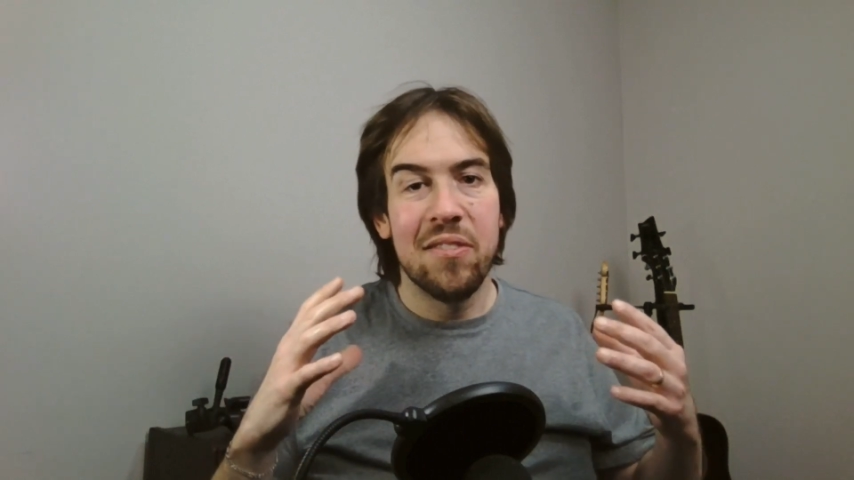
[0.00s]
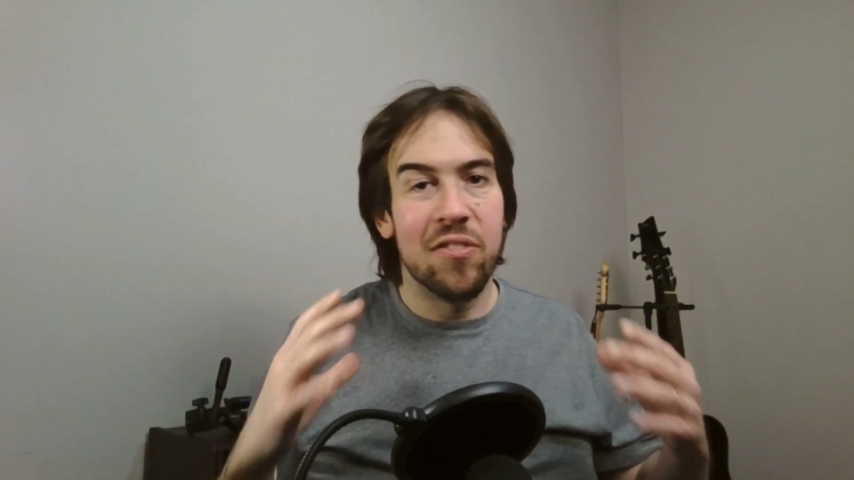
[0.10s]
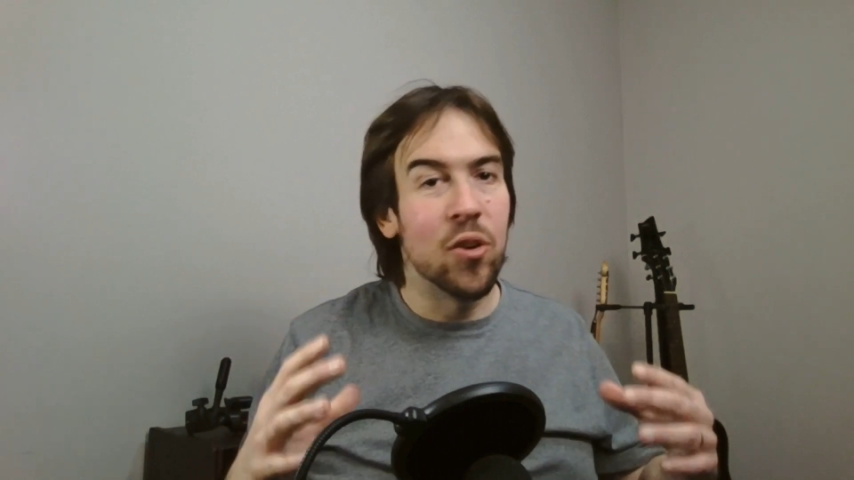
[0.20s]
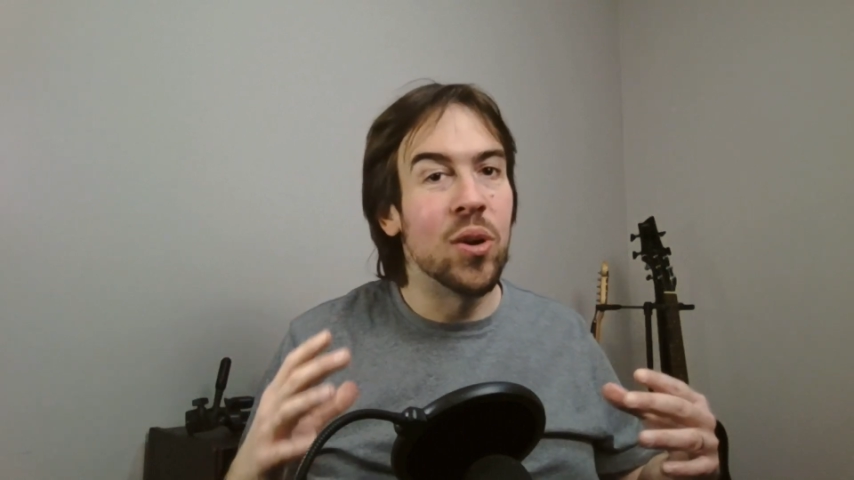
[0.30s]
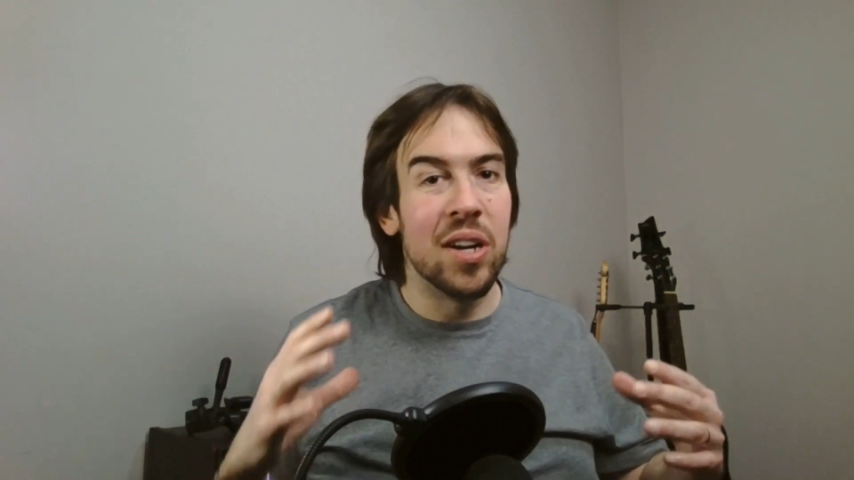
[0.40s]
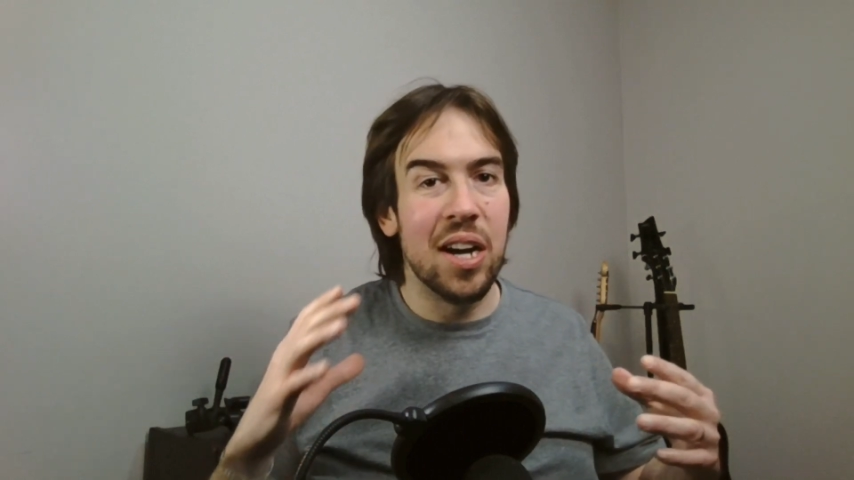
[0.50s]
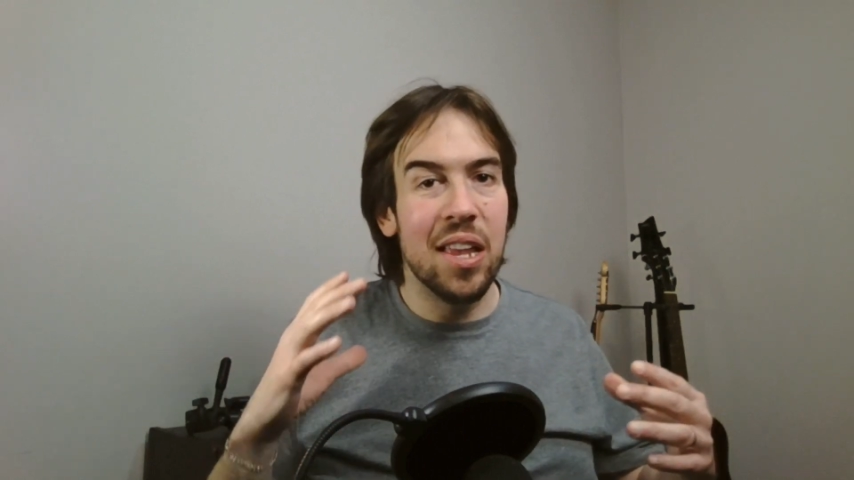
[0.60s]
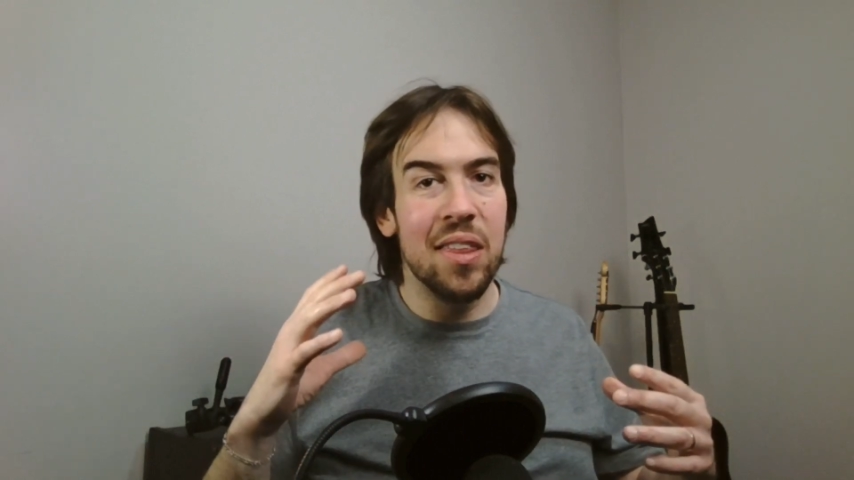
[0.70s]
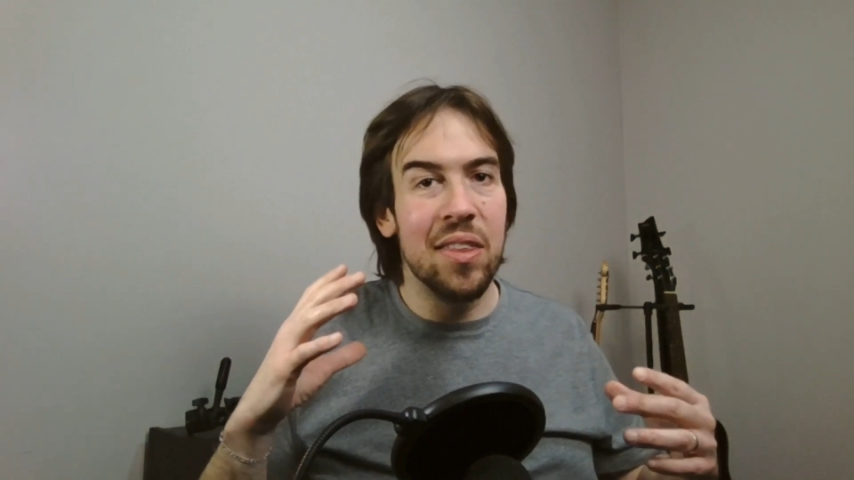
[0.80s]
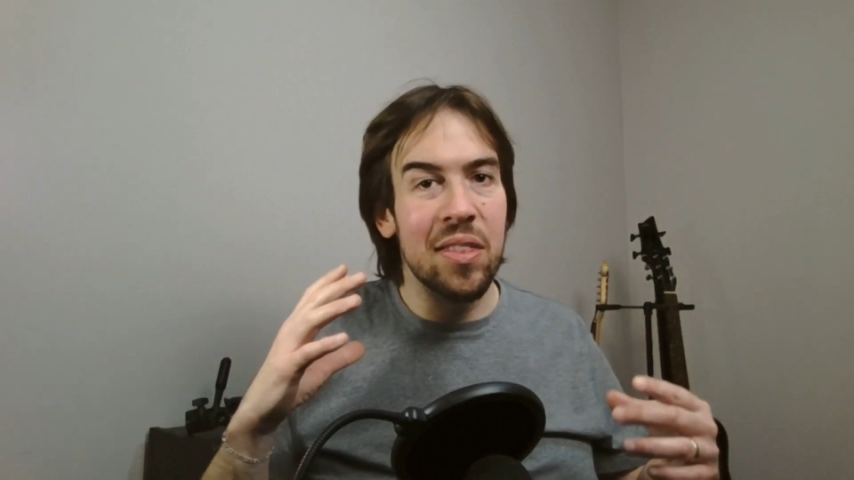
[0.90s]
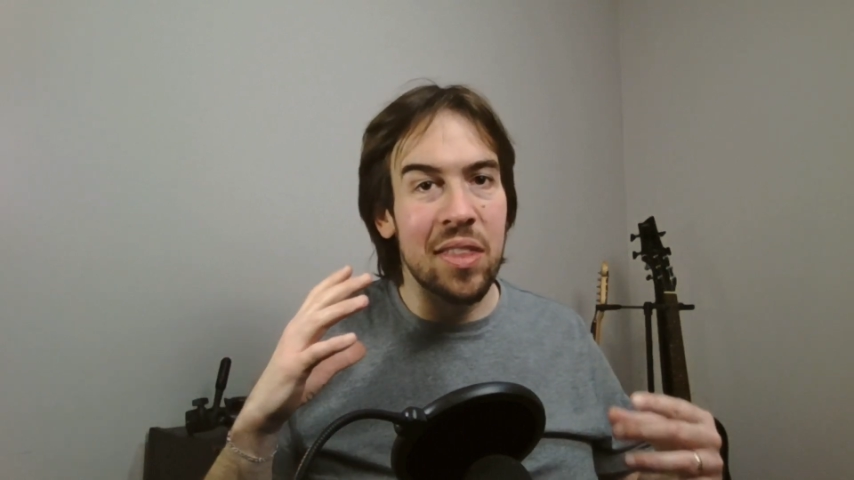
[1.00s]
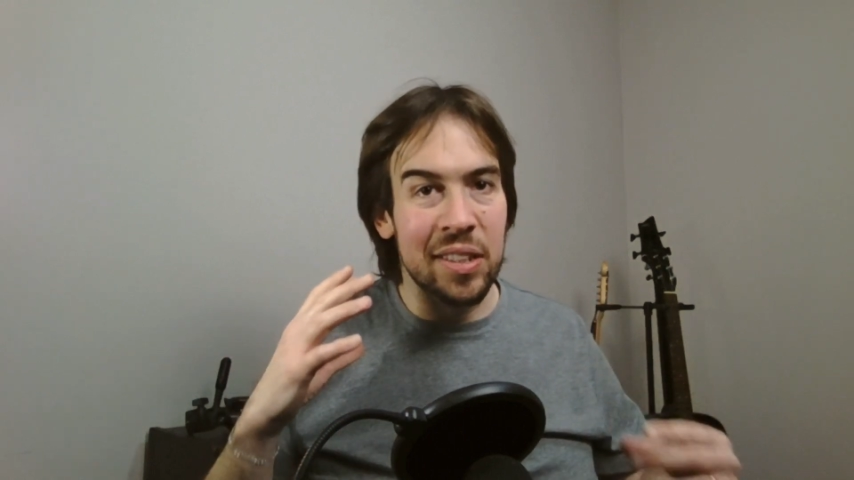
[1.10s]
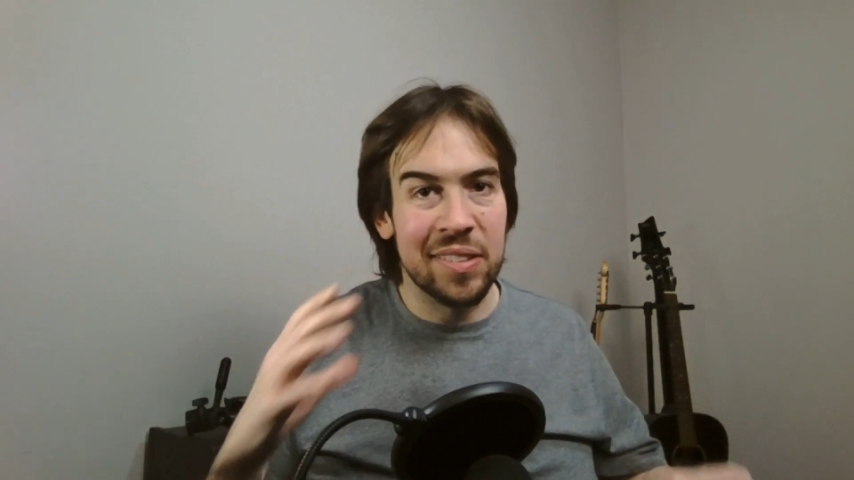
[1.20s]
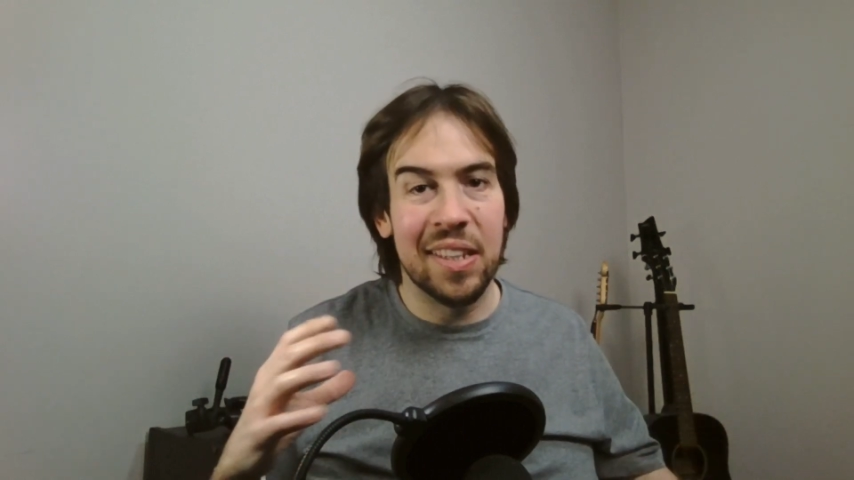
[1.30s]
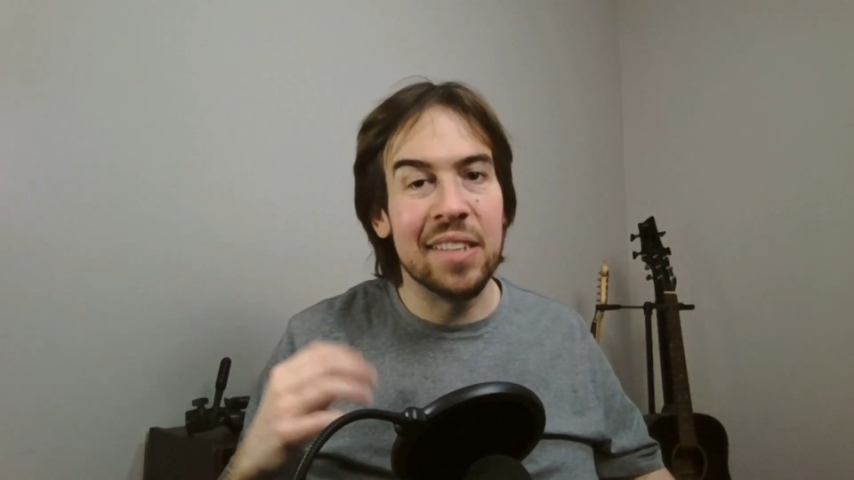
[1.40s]
for the
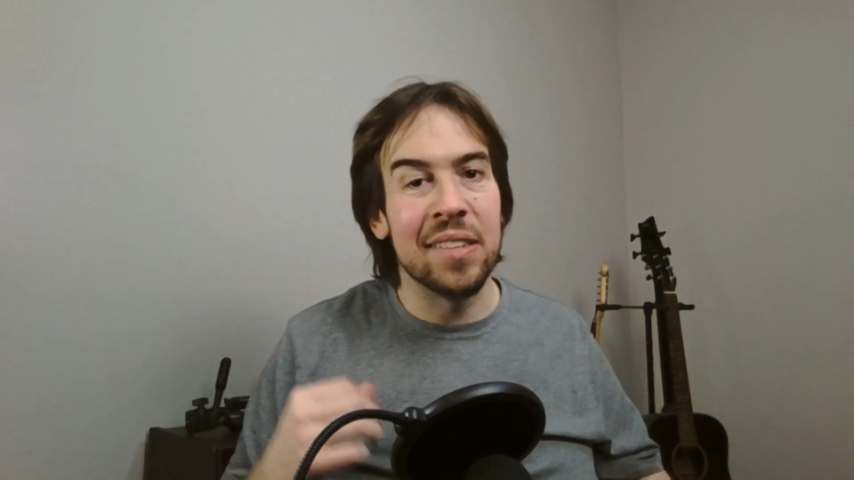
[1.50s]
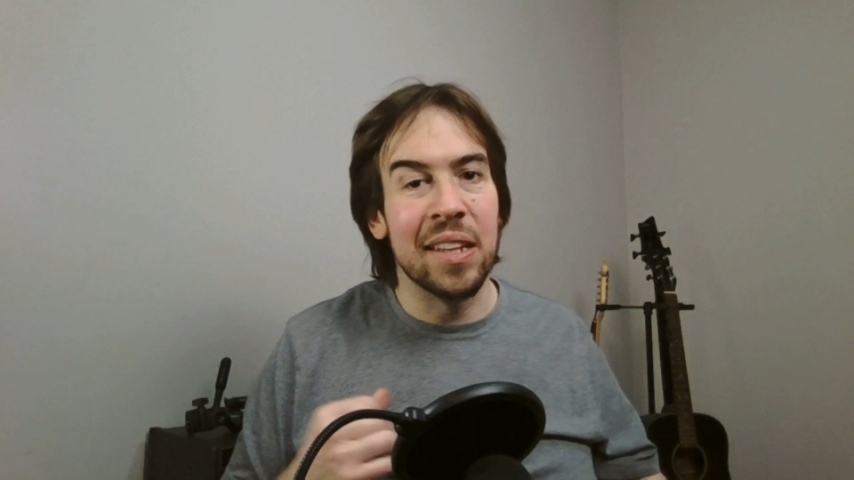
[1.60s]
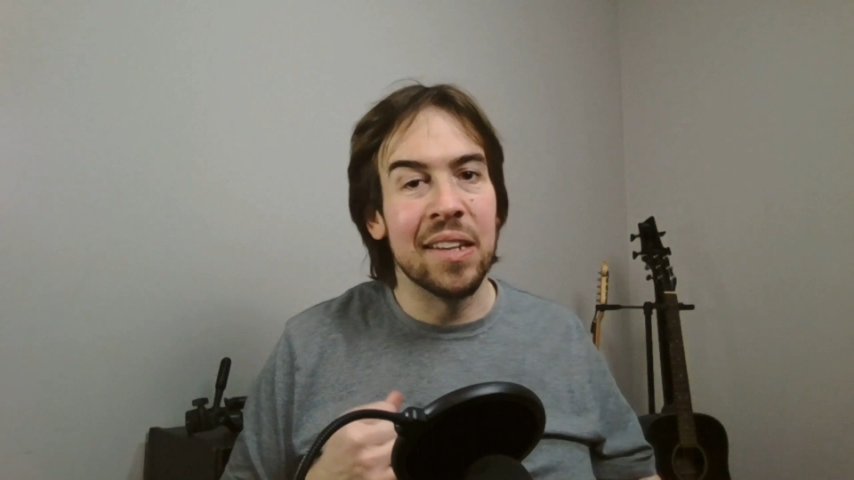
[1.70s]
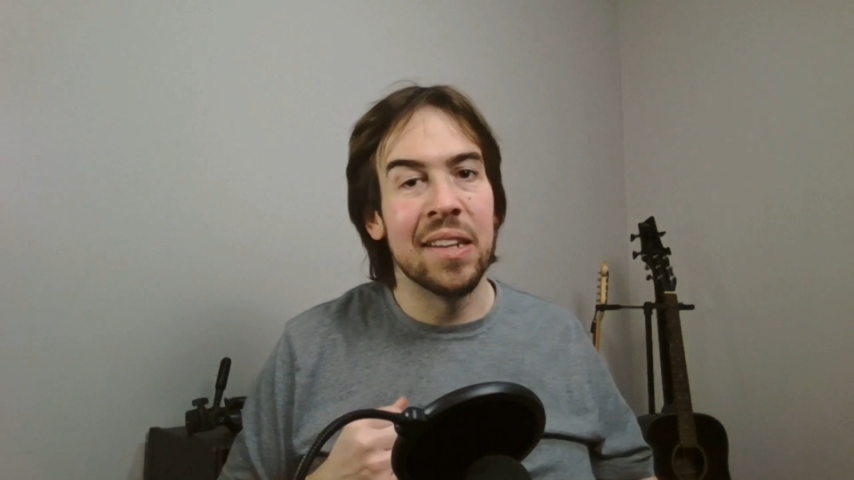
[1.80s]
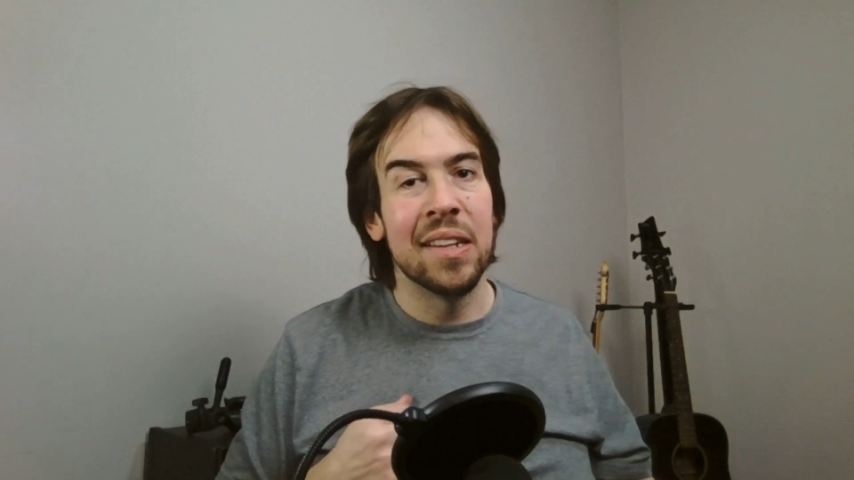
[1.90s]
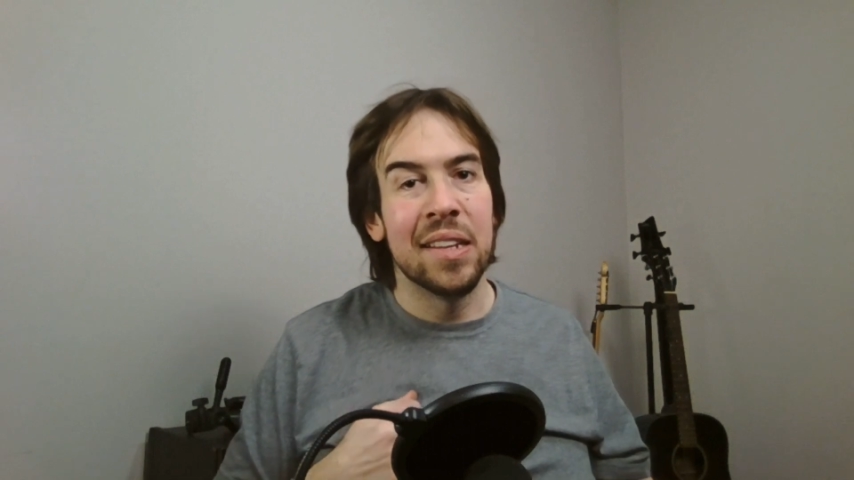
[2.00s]
season.